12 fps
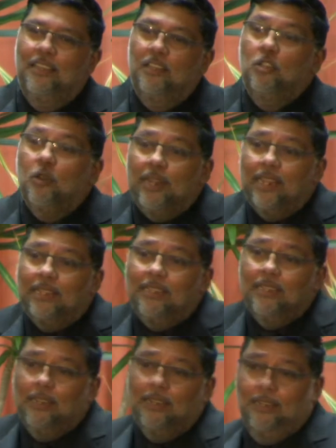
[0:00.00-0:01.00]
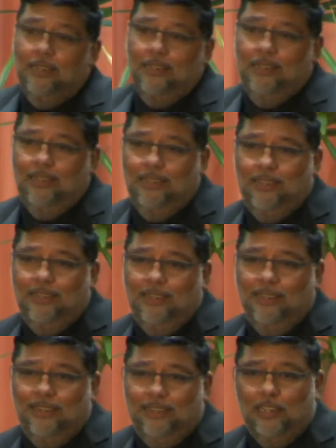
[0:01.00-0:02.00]
So they turn
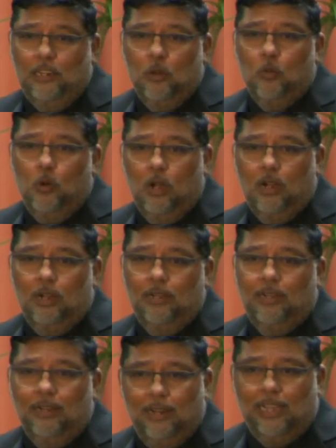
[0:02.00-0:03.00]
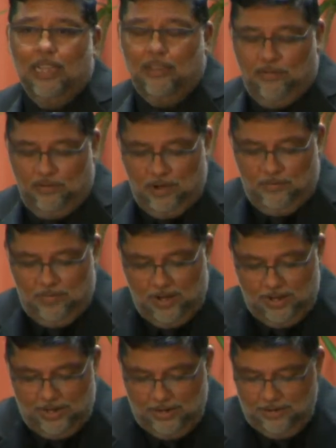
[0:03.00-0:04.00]
to the world looking for a
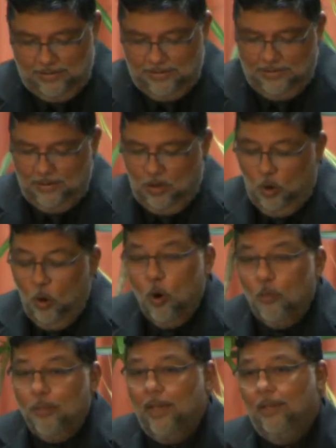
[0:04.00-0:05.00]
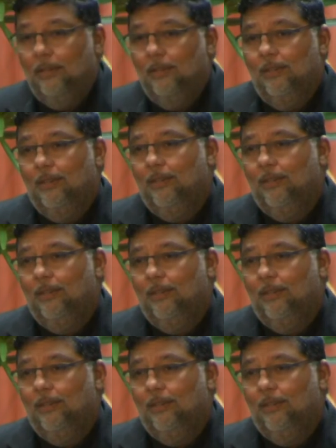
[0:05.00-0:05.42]
partner, hoping